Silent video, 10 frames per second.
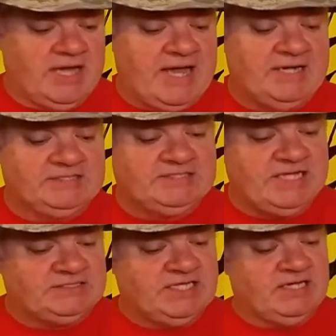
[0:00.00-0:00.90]
At an
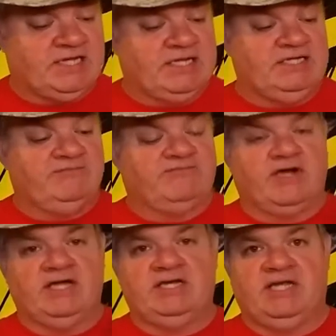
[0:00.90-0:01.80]
estate sale, I did
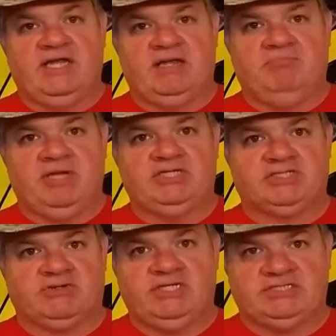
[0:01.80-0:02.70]
find a big
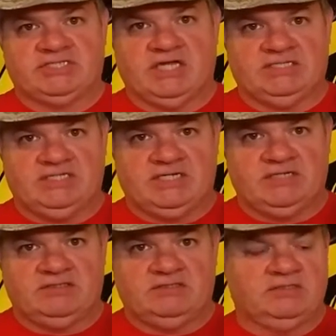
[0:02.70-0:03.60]
screen
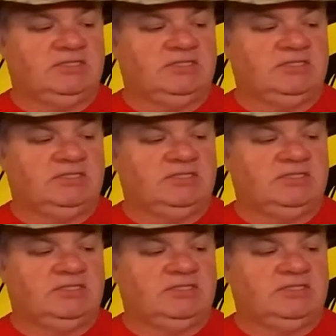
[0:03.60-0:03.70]
solitaire.